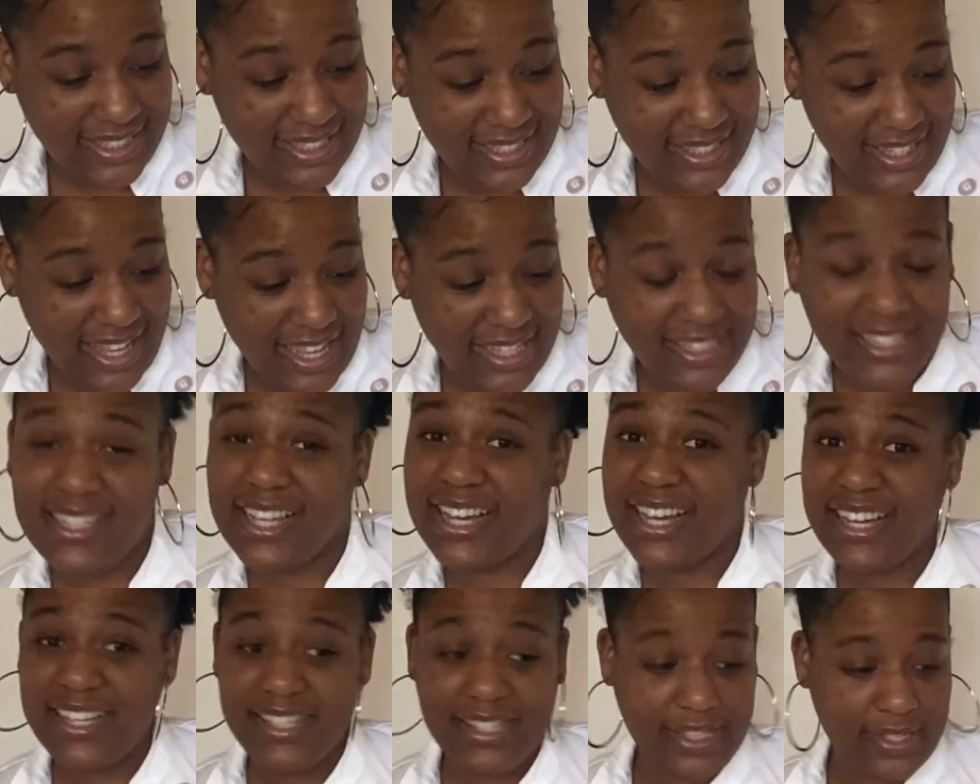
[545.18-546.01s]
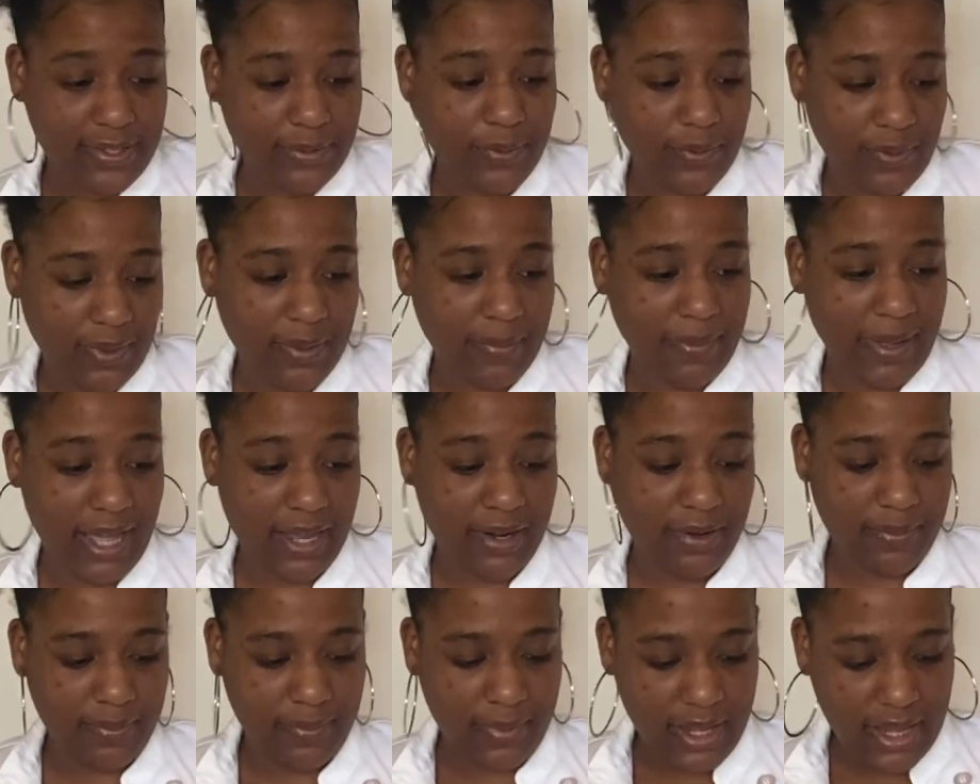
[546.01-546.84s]
has sunk to the
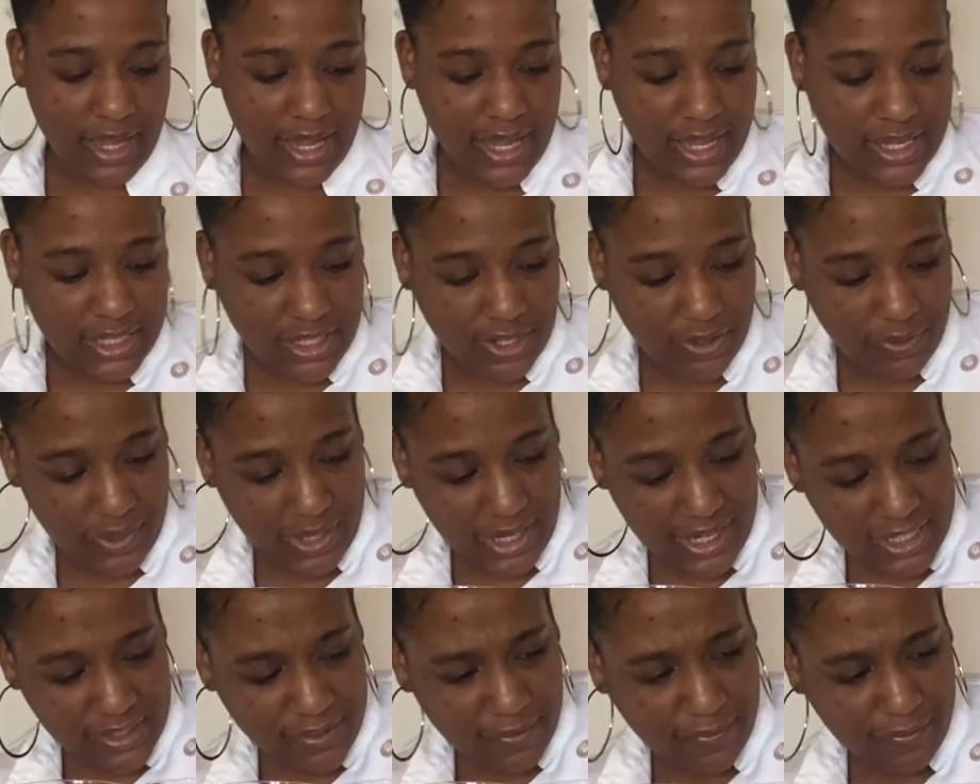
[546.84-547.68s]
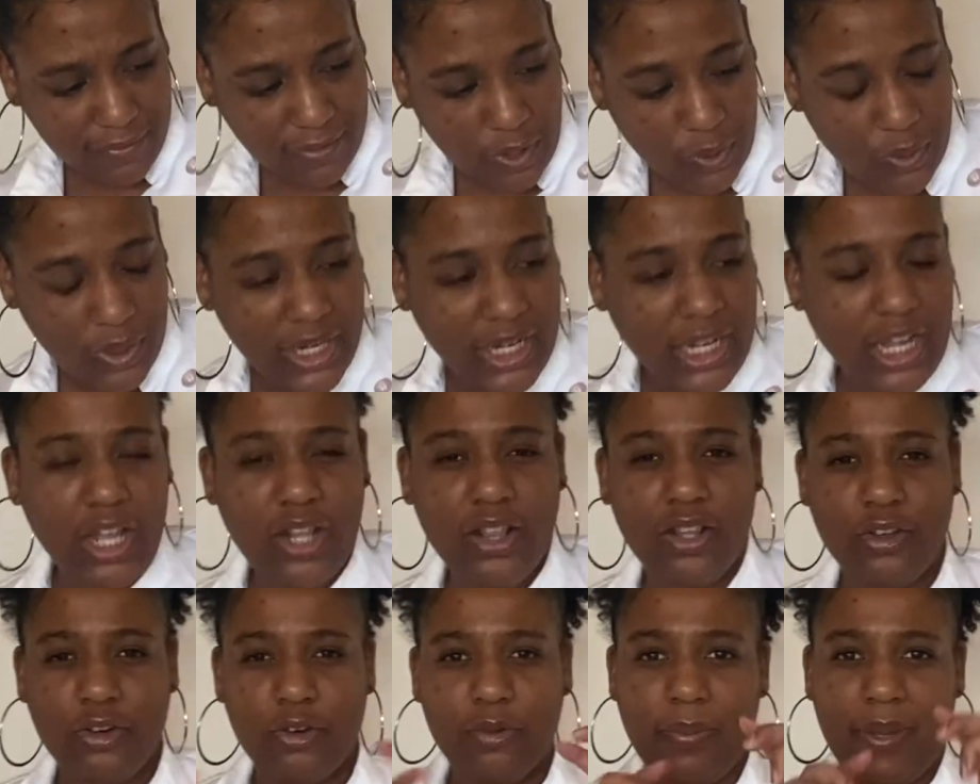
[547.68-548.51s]
bottom. So it is floating a
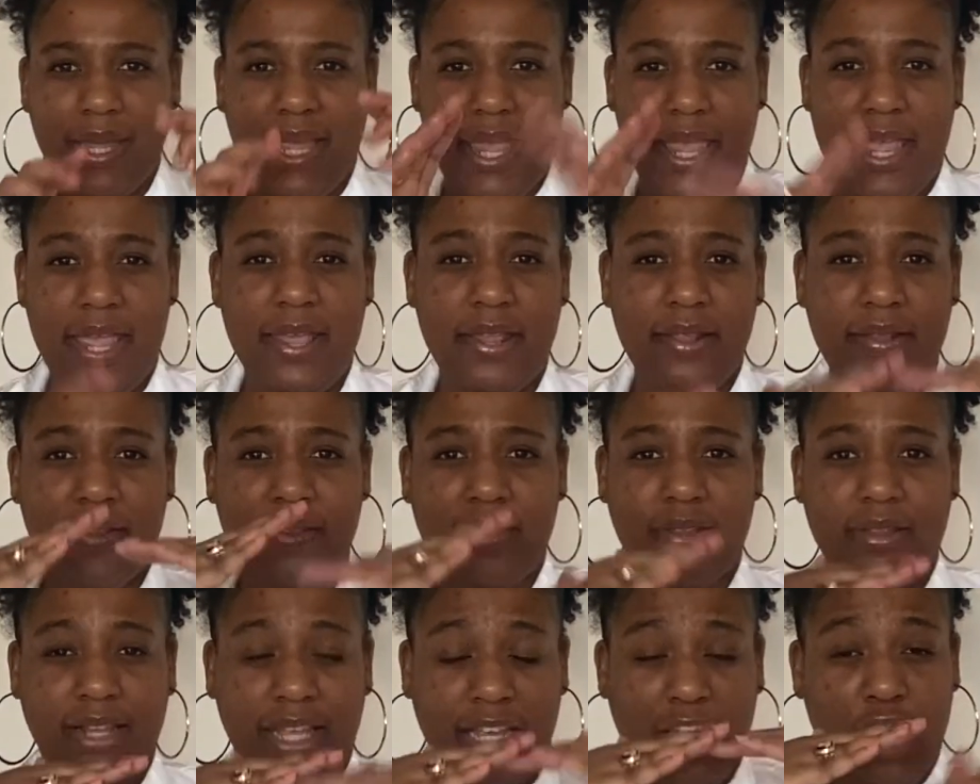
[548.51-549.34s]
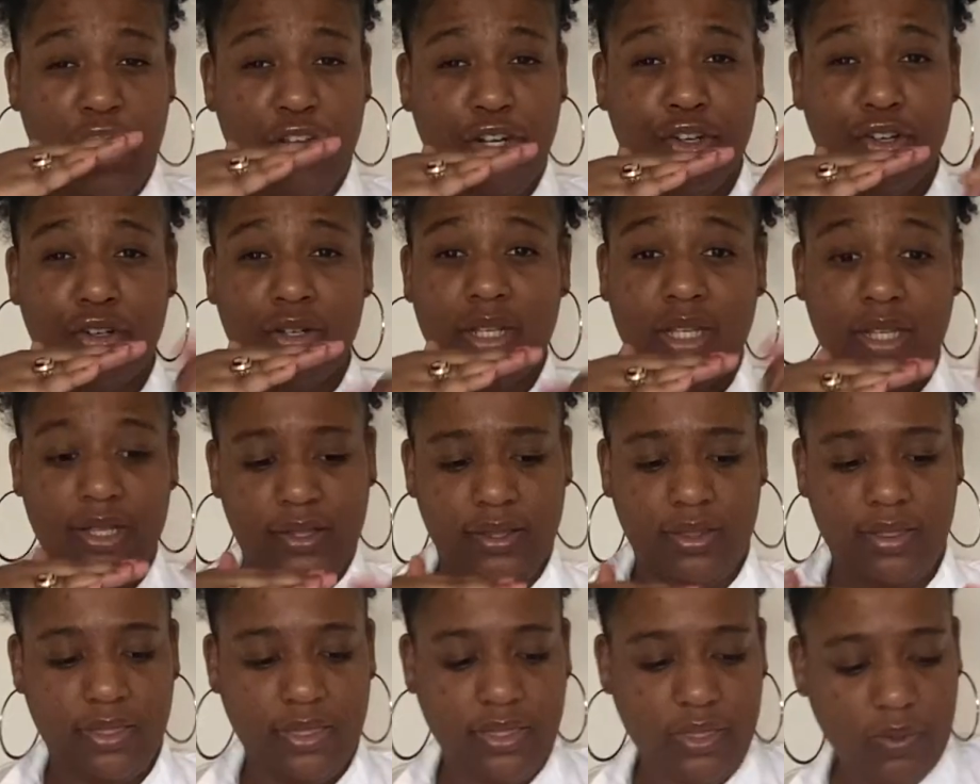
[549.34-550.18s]
little bit in underneath
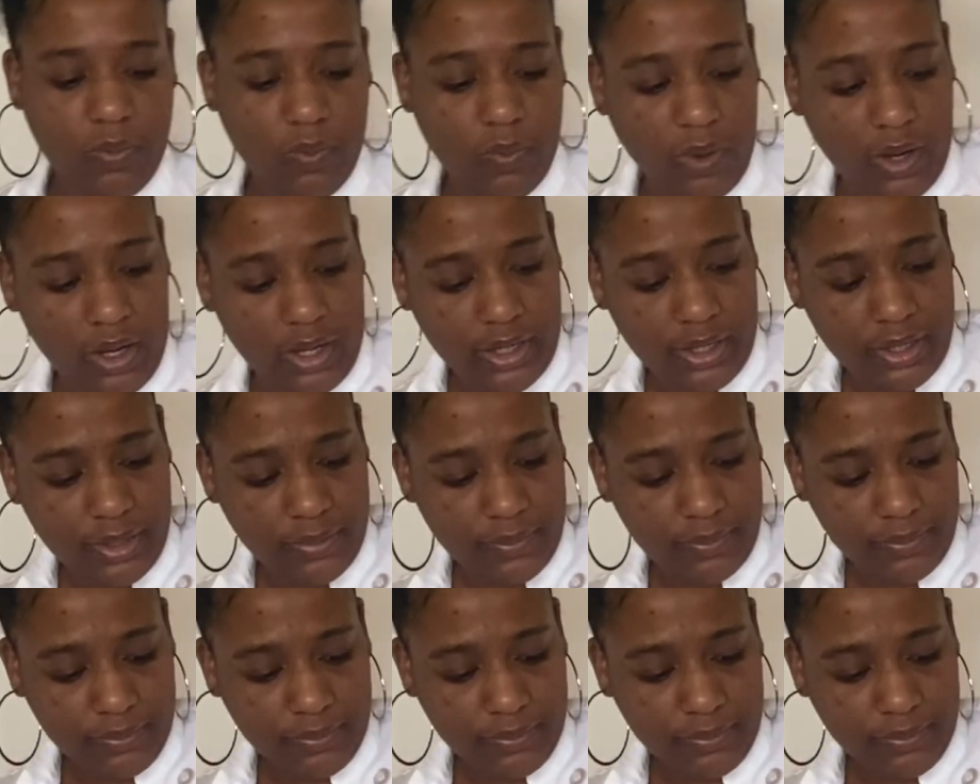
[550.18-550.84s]
the water,